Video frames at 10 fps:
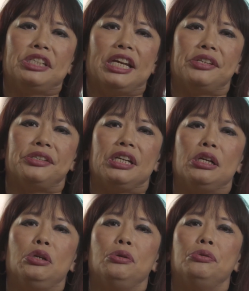tests
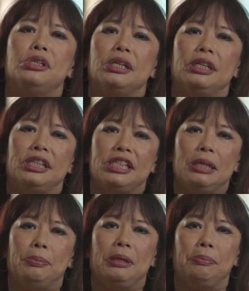include the
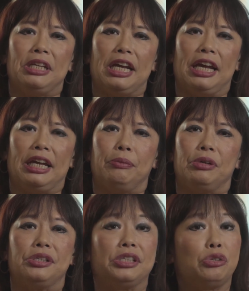TPPA,
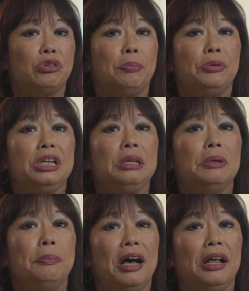which is the
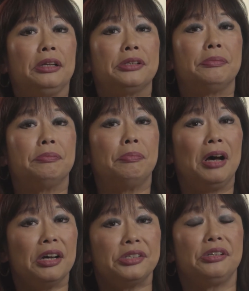treponema pallidum
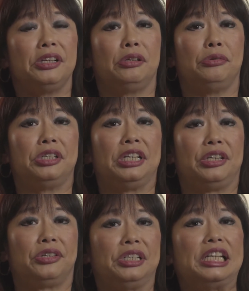particle
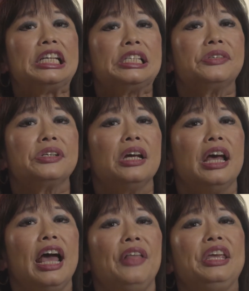agglutination test,
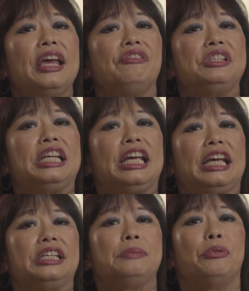and the FTA
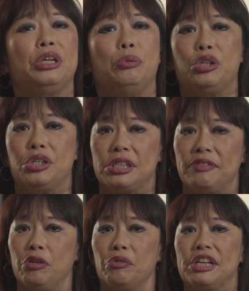antibody, which is the
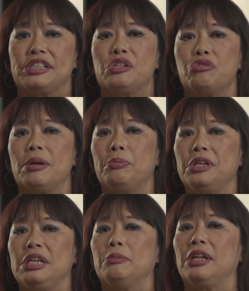fluorescent
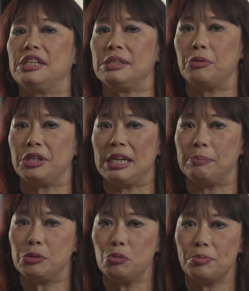treponemal antibody
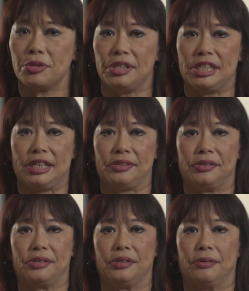absorption test.